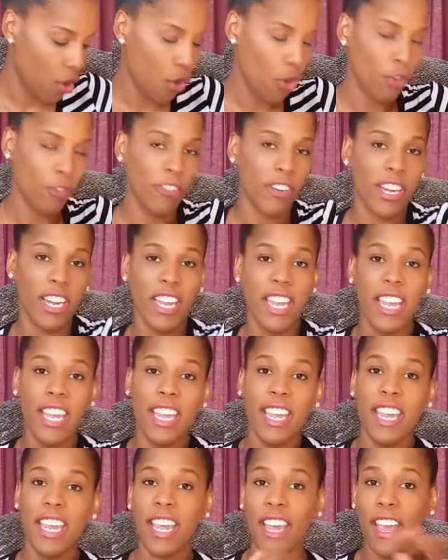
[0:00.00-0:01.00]
Over
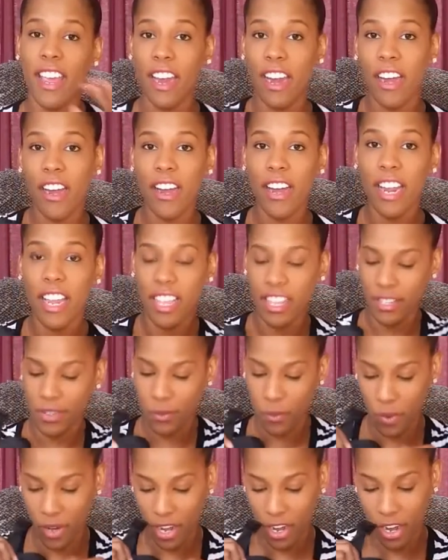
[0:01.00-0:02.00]
here is
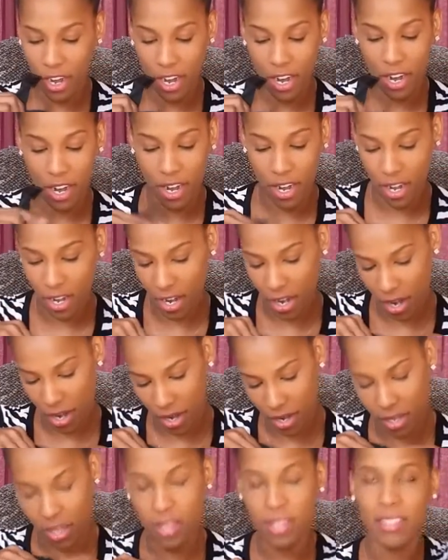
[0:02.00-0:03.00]
where her
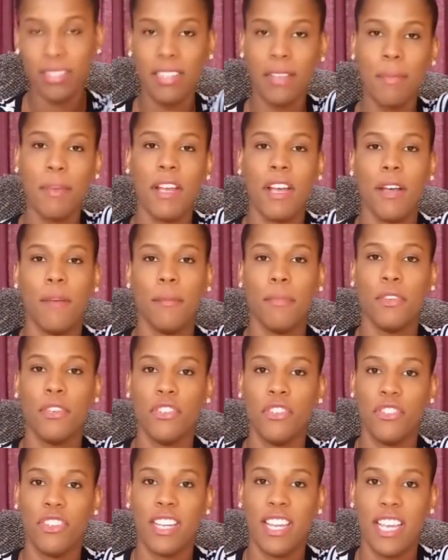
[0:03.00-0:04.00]
sippy cup
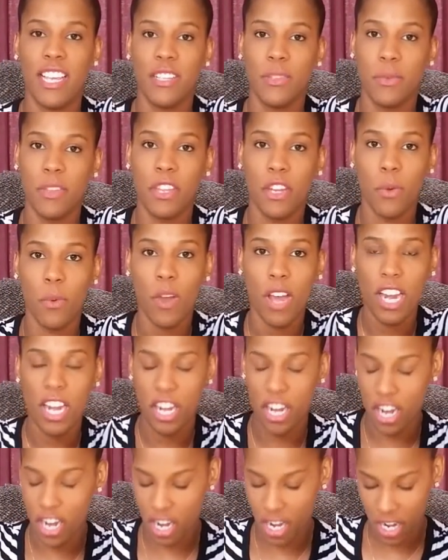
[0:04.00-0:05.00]
usually is with her
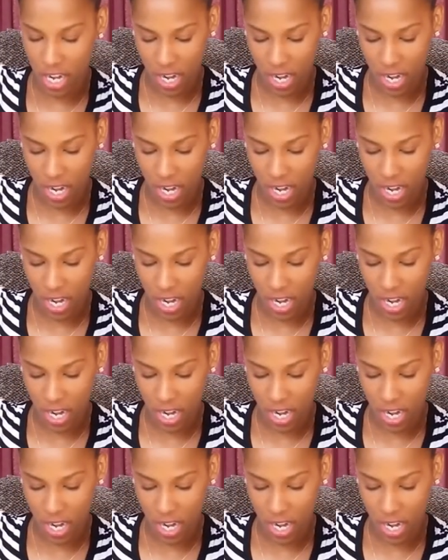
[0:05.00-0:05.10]
water.